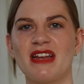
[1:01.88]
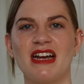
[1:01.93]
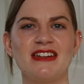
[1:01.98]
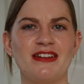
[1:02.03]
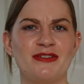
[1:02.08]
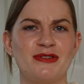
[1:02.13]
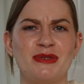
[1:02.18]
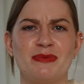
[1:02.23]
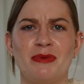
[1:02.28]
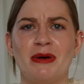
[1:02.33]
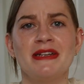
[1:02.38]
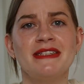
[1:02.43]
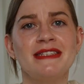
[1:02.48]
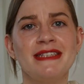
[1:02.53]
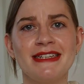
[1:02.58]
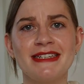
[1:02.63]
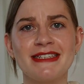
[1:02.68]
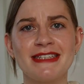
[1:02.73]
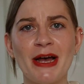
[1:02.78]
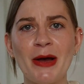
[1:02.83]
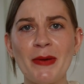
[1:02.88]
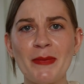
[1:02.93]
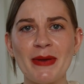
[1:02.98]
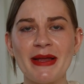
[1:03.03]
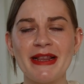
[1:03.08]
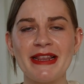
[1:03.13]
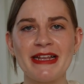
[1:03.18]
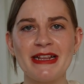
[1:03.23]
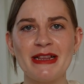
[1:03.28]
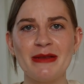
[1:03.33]
I don't know, spice things up
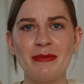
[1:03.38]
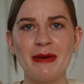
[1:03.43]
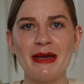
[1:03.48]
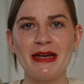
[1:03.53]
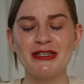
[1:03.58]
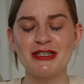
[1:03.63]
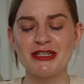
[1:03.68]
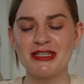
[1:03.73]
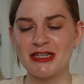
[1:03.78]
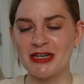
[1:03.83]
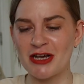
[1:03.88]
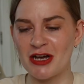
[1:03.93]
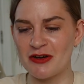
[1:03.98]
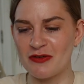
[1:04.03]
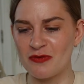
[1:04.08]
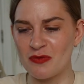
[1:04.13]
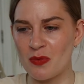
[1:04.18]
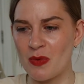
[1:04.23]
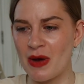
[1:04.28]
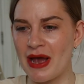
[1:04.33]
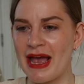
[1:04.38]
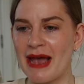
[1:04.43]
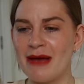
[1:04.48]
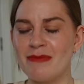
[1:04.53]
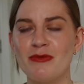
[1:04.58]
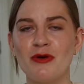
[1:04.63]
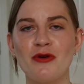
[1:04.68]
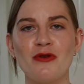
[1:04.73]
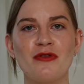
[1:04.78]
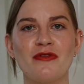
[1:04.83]
a little bit just to kind of wear
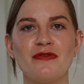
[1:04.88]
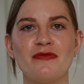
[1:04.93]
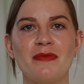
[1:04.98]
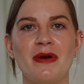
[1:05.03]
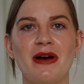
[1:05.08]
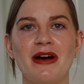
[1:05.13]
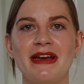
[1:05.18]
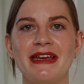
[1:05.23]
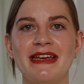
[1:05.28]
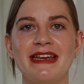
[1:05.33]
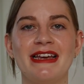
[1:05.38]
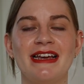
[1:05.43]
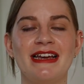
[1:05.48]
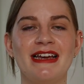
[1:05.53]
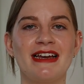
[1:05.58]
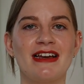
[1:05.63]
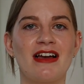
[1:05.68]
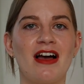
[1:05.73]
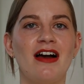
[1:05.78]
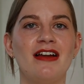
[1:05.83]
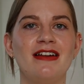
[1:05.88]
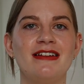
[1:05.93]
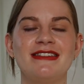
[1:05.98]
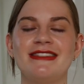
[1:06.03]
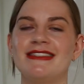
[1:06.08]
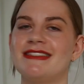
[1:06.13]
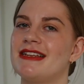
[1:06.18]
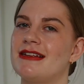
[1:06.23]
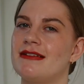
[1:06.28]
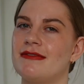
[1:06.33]
more of my colours
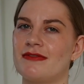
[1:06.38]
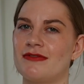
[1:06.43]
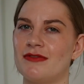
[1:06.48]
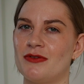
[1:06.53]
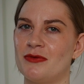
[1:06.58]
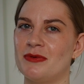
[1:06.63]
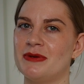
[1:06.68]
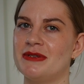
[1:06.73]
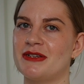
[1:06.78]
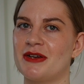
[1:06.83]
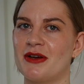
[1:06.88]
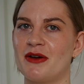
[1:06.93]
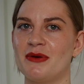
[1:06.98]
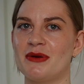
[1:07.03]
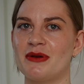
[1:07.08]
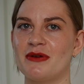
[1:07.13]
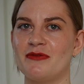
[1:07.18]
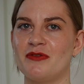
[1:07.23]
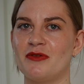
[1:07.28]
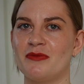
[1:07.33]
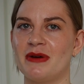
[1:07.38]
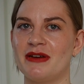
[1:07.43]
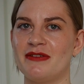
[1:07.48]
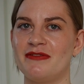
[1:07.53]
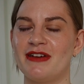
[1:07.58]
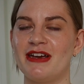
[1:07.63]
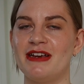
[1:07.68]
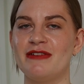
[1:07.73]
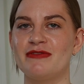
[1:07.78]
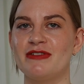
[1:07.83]
instead of always going for my
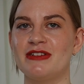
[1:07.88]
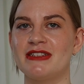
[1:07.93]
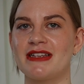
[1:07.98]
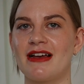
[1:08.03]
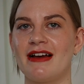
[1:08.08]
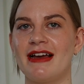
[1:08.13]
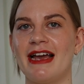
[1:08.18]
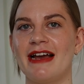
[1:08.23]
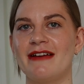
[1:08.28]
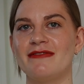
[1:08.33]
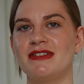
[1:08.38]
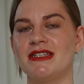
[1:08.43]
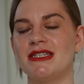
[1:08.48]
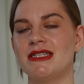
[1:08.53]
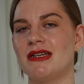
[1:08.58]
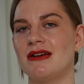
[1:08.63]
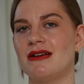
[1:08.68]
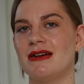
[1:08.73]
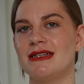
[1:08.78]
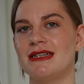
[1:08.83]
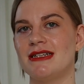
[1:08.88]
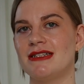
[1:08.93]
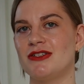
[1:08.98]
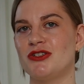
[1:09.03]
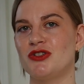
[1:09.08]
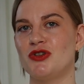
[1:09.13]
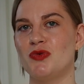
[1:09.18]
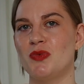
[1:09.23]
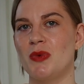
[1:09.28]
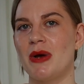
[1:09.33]
favourites. I have decided
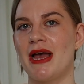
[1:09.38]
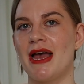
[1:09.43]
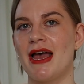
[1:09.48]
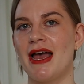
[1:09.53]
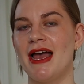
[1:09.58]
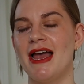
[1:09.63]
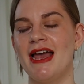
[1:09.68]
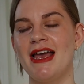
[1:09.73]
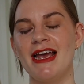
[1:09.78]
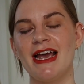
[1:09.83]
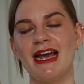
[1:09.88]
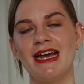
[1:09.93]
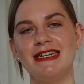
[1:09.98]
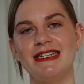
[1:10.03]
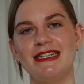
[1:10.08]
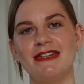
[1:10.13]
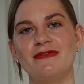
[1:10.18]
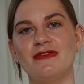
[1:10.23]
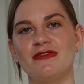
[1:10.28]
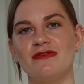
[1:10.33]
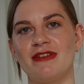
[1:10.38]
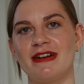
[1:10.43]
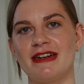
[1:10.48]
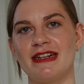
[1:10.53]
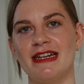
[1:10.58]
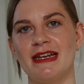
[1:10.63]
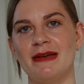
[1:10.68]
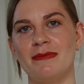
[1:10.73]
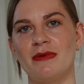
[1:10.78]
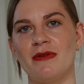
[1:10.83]
to wear a different red
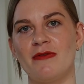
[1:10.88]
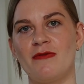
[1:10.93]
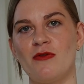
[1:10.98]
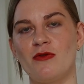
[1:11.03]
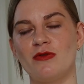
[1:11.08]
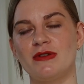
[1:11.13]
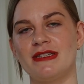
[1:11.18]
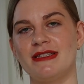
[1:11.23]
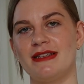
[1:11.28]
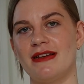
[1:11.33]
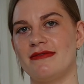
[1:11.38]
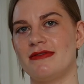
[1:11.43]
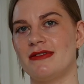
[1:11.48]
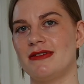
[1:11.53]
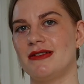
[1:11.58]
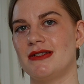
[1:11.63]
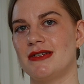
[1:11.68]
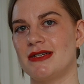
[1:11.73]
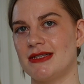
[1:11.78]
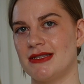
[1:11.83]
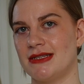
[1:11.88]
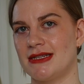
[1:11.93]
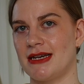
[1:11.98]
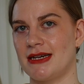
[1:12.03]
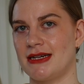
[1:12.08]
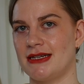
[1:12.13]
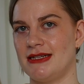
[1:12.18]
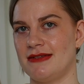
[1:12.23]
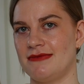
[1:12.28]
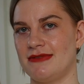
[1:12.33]
lip for seven
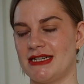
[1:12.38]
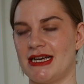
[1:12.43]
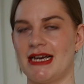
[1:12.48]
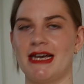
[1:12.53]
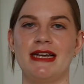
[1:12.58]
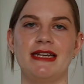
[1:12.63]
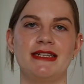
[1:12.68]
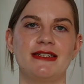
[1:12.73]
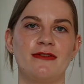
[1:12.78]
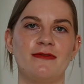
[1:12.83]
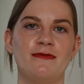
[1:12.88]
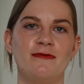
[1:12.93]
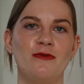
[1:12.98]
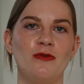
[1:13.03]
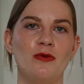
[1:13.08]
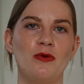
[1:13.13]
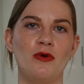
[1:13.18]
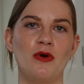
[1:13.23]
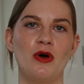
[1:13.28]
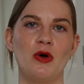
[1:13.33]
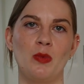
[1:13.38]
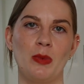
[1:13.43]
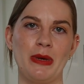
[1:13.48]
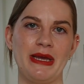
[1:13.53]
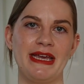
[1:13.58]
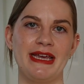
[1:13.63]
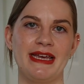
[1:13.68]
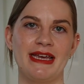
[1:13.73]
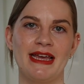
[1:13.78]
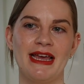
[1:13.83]
consecutive days for a
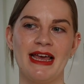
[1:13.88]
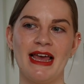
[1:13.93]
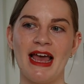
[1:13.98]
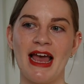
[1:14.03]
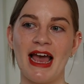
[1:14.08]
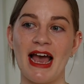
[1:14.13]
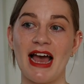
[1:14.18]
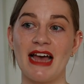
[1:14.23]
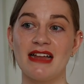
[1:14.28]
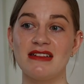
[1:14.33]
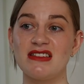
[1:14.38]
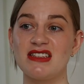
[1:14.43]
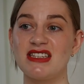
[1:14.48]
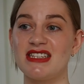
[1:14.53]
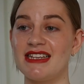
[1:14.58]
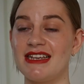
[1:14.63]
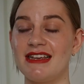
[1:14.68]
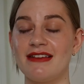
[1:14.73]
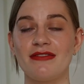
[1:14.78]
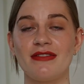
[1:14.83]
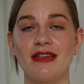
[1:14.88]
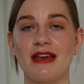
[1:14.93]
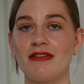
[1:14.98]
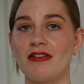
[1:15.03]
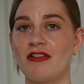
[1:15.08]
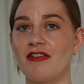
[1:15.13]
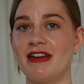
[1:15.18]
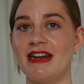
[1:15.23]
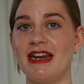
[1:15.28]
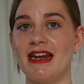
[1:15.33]
week and see if
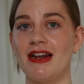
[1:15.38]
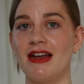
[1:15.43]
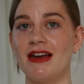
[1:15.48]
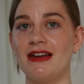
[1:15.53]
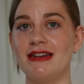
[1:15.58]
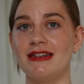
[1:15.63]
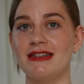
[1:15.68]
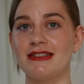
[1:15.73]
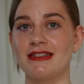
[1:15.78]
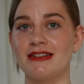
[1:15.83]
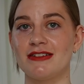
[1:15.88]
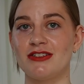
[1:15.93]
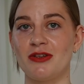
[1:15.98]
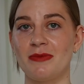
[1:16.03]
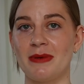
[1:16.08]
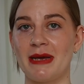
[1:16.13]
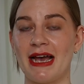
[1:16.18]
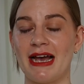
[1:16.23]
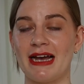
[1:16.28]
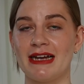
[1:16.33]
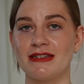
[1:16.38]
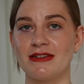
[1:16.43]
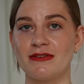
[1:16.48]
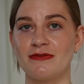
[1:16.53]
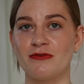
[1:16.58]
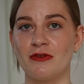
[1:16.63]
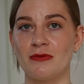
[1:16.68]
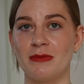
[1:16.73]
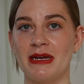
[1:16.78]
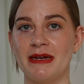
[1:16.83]
there are any learnings to be had
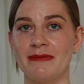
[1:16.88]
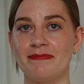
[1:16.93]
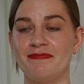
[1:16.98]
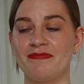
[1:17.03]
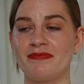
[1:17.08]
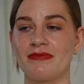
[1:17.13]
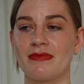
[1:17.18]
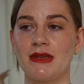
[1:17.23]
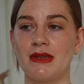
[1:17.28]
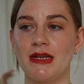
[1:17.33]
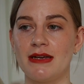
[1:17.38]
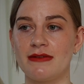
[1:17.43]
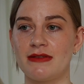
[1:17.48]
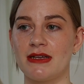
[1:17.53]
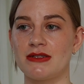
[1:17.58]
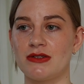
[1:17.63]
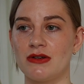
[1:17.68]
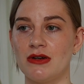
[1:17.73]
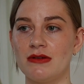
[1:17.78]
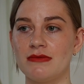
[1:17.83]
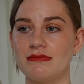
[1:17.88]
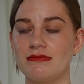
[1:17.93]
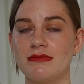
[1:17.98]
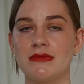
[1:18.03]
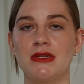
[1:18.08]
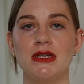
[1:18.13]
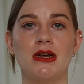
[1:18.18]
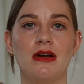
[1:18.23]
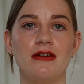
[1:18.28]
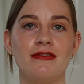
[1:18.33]
from it. If there's not,
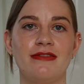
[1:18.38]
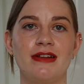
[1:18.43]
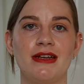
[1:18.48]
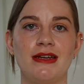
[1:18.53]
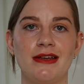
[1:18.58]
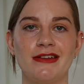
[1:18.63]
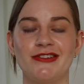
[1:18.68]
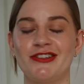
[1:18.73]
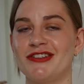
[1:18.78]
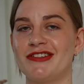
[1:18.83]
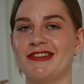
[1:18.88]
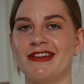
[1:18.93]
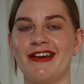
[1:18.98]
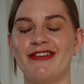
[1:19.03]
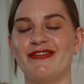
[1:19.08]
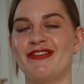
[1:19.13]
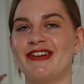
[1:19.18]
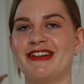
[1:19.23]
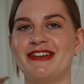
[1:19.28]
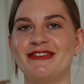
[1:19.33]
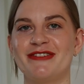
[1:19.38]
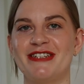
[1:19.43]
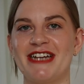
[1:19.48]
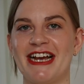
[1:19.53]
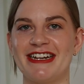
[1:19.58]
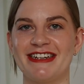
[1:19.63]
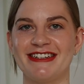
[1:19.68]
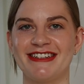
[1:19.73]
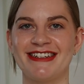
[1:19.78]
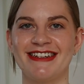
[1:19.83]
then hopefully it's just a fun little
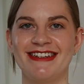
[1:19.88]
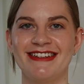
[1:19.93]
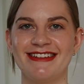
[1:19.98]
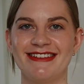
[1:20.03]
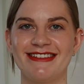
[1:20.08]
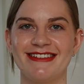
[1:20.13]
challenge.